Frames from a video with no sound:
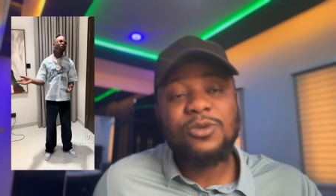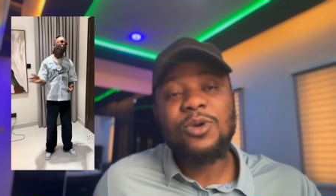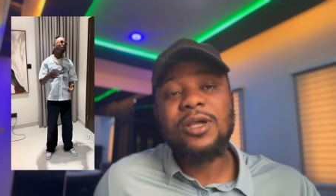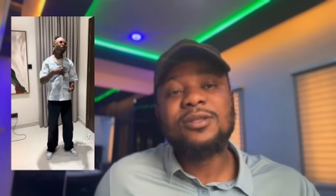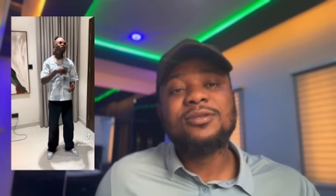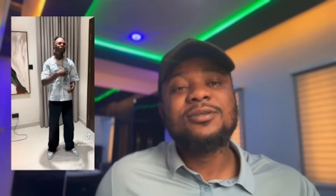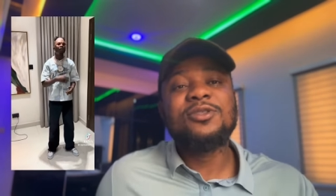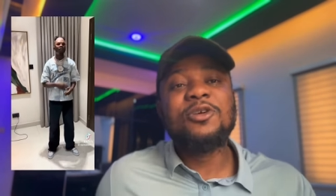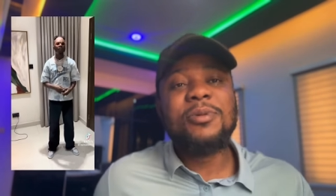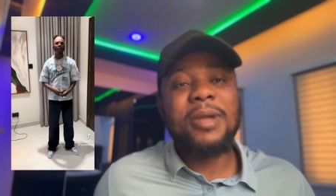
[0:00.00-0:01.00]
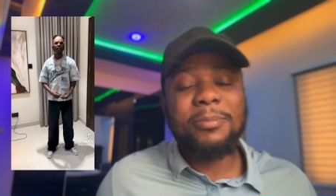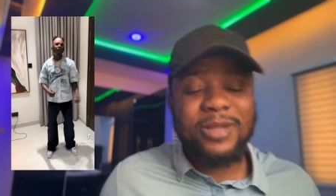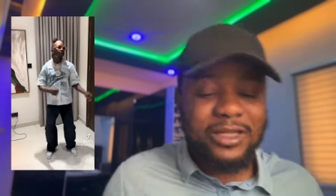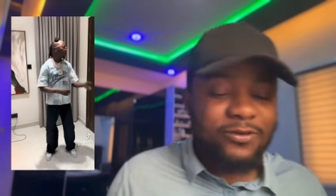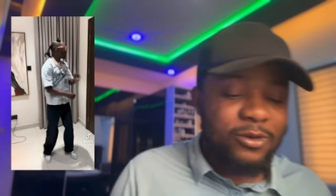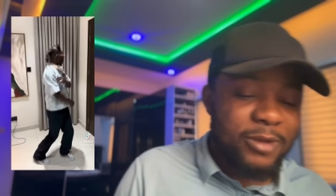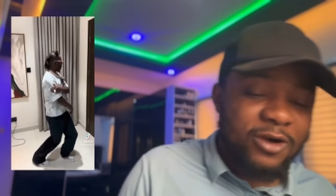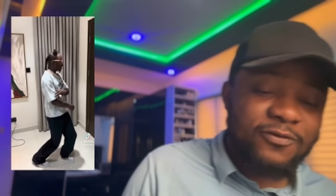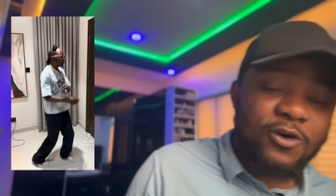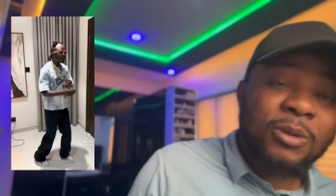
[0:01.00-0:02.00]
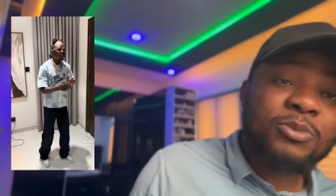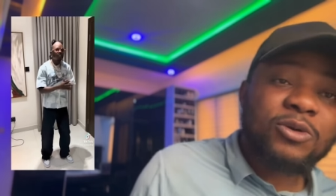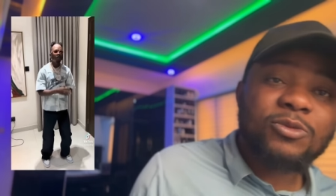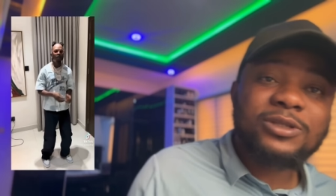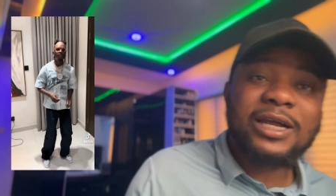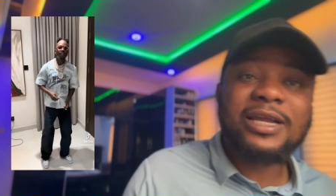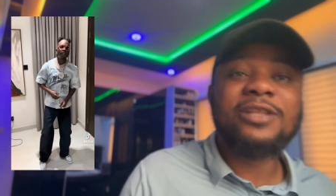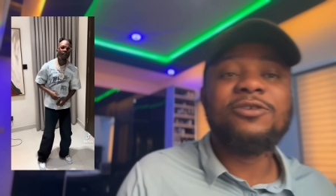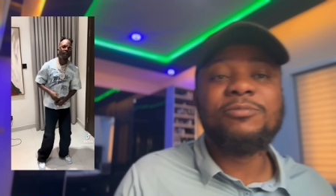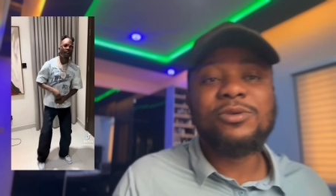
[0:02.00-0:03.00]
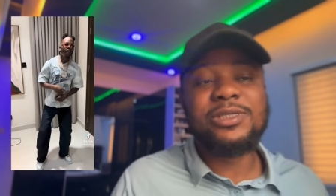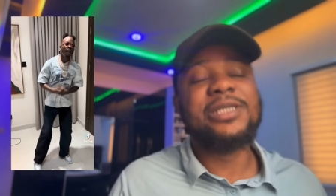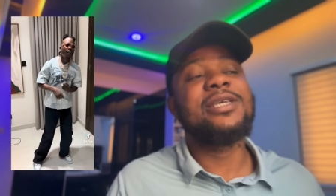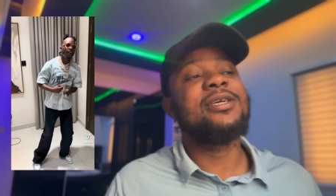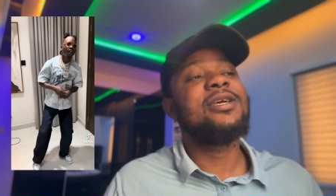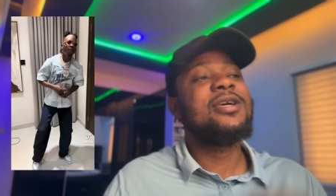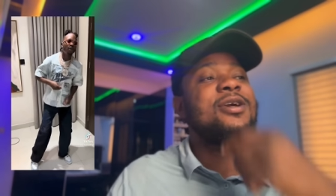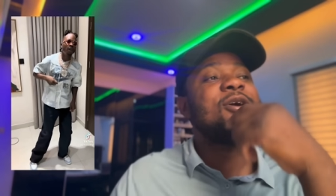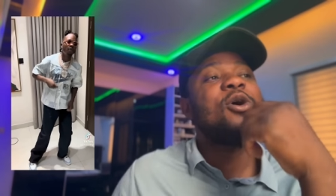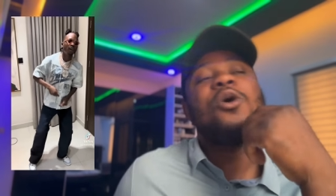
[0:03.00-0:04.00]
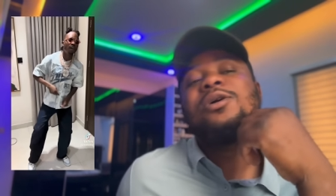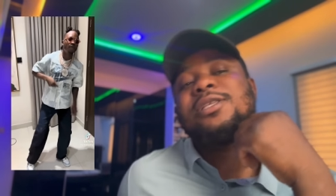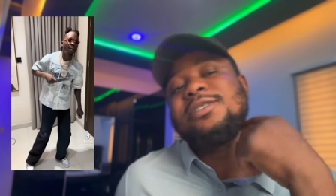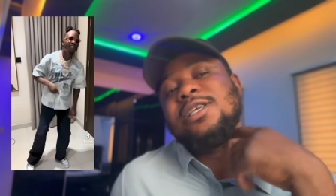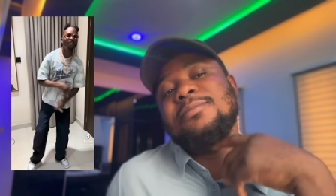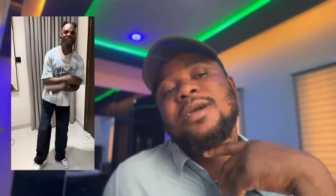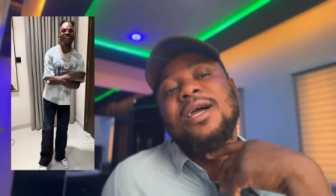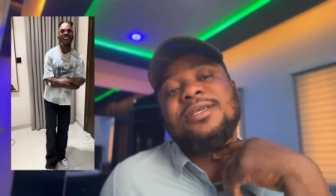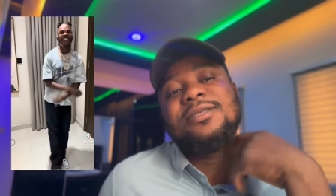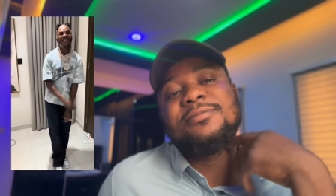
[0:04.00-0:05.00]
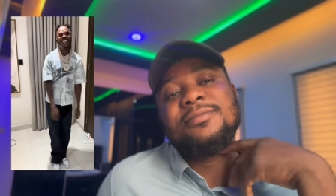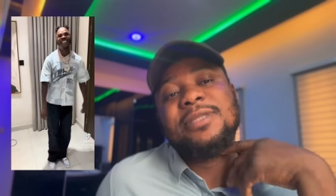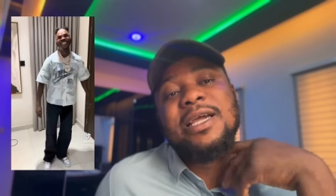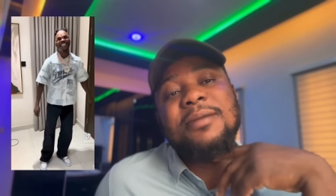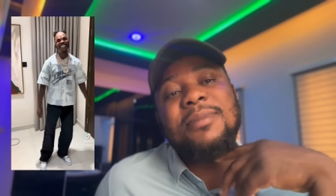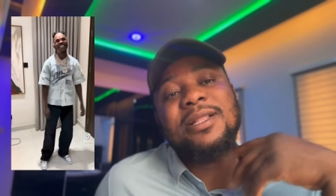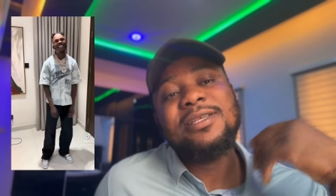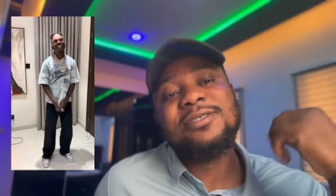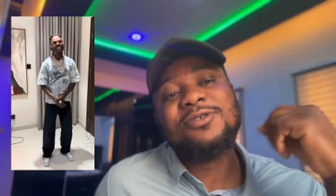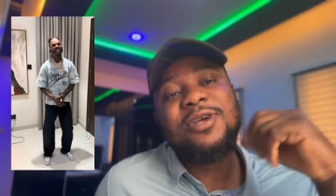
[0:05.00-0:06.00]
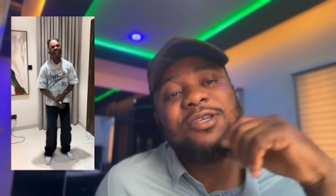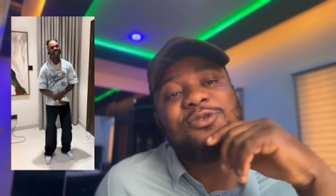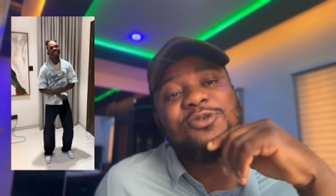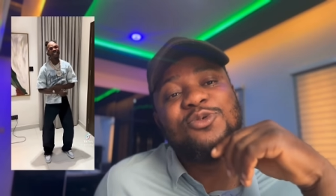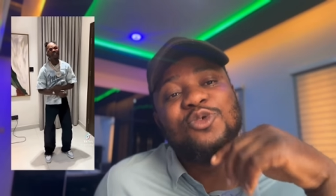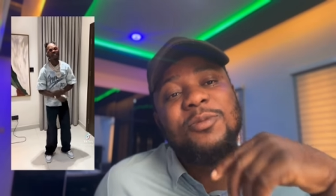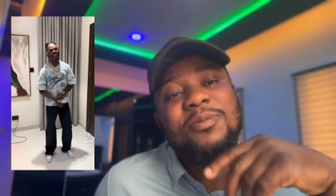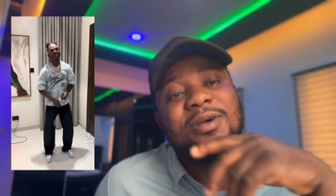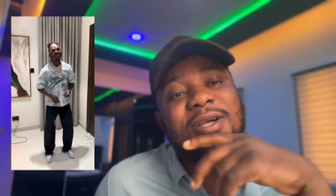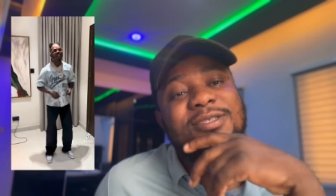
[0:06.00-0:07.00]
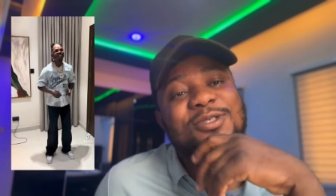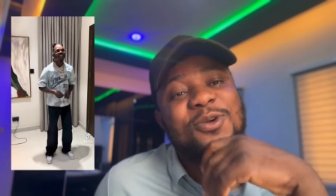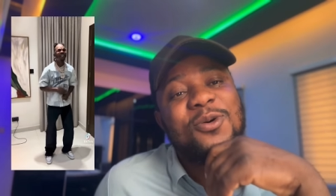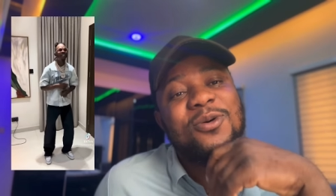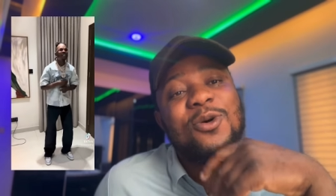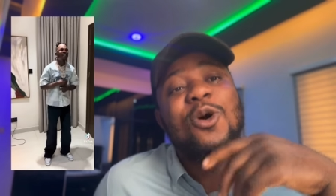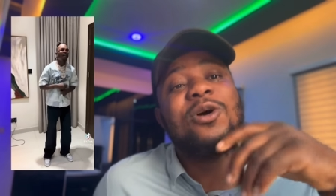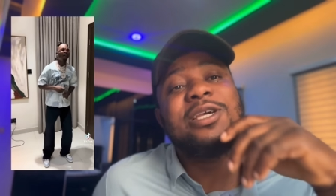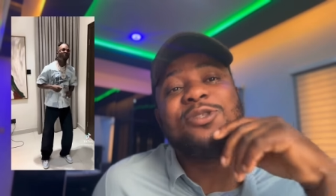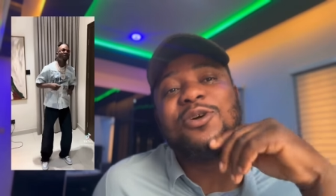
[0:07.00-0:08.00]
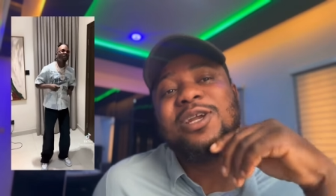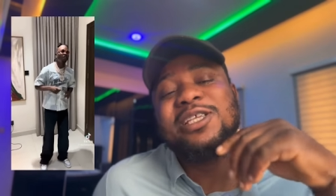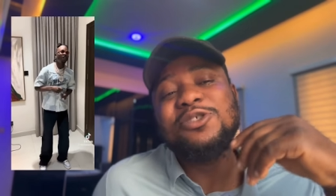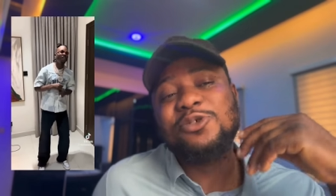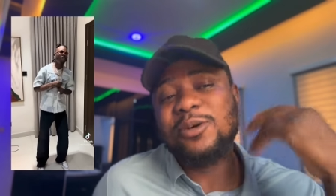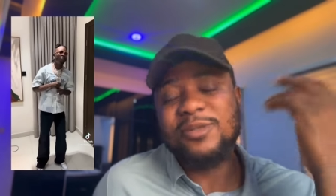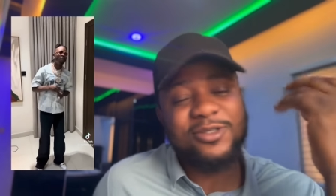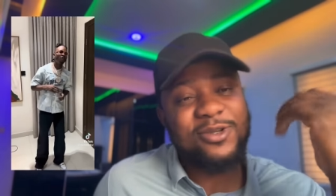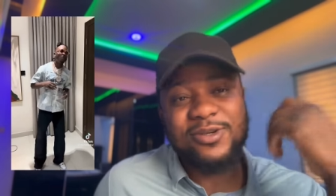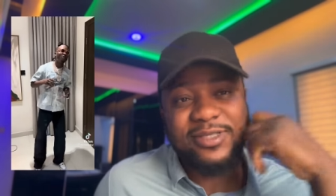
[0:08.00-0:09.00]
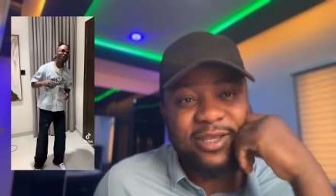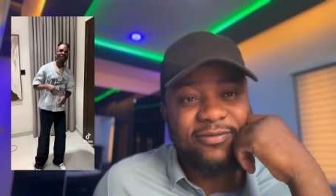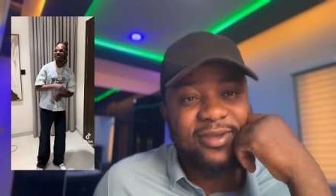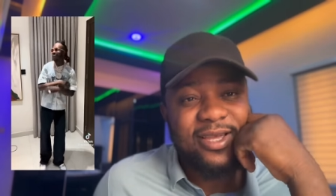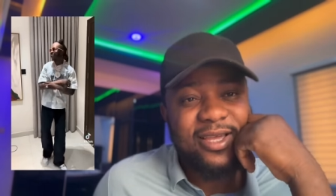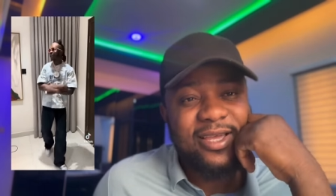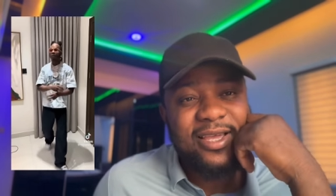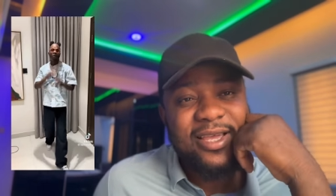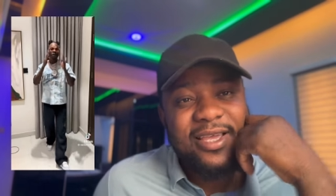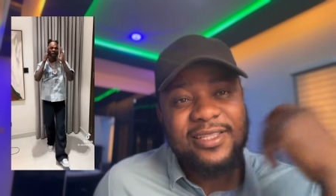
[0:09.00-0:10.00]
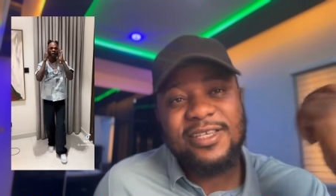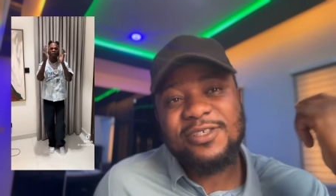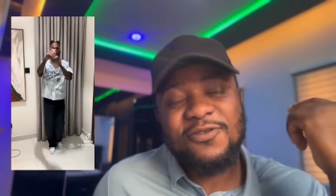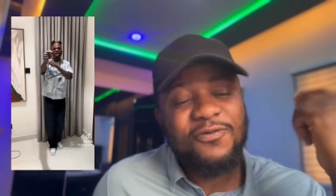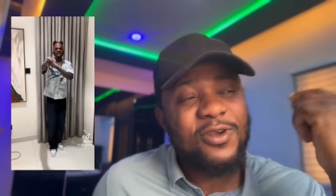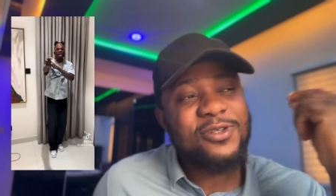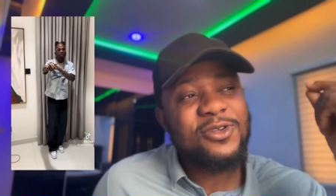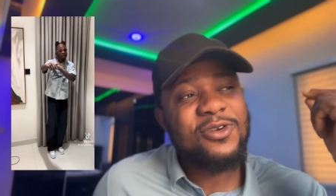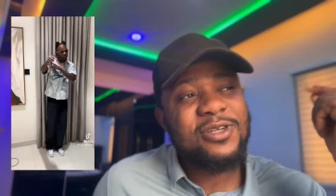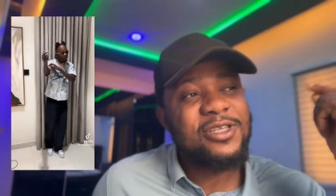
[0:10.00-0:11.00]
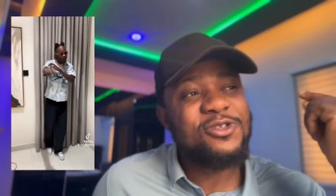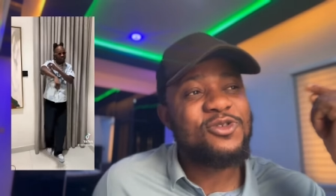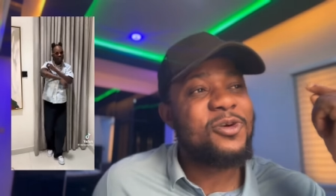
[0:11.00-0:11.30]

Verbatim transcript: Well, no be my platform for promote that kind of music. all the same guys that Naira Marley is trying to drop a song, or he already dropped the song. This is the first song he's